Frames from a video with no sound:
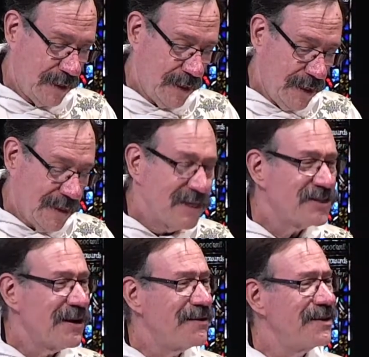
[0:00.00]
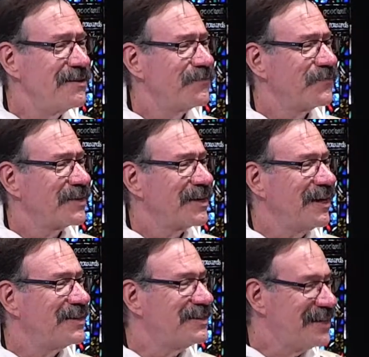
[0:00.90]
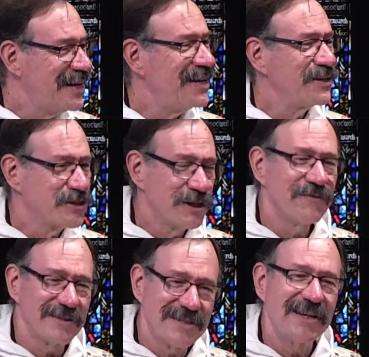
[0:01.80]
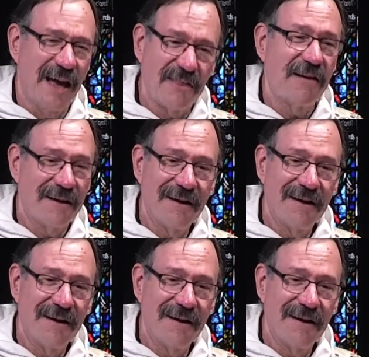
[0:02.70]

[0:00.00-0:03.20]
They started a dating service together.